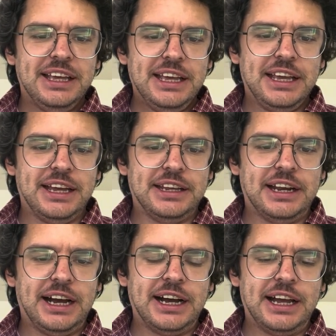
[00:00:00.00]
And
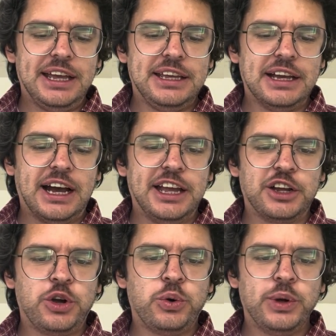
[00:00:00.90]
I
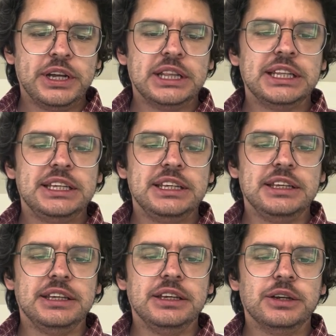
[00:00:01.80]

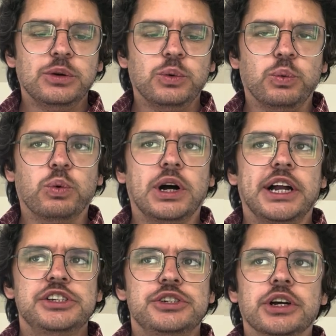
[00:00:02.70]
quickly
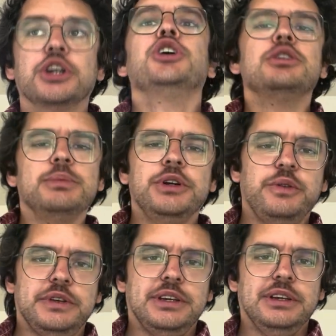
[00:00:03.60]
watched a good
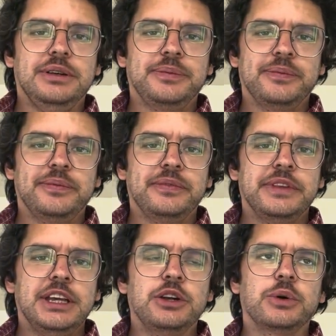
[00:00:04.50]
movie
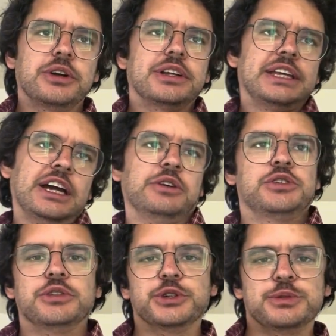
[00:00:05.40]
in order to
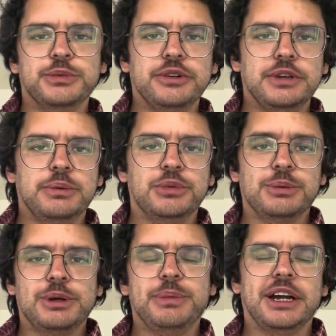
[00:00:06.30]
counter this movie and bring
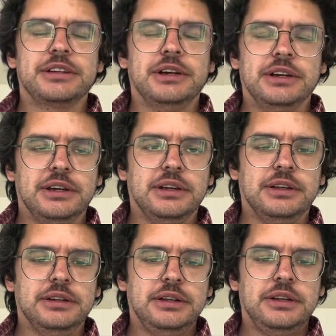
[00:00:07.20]
me back
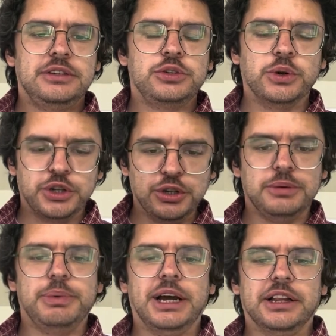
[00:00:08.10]
to a good
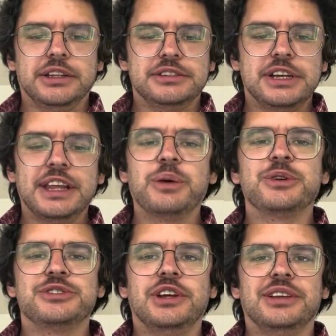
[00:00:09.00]
balance. And that
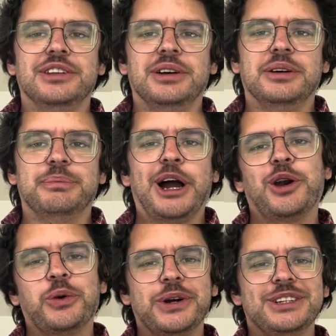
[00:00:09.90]
was the
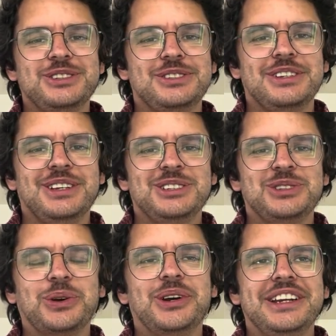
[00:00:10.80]
Meyerowitz
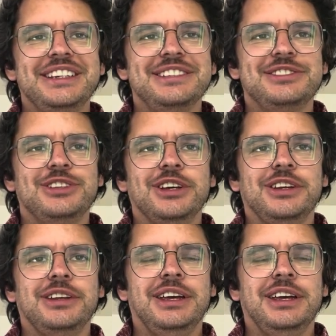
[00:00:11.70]
stories, the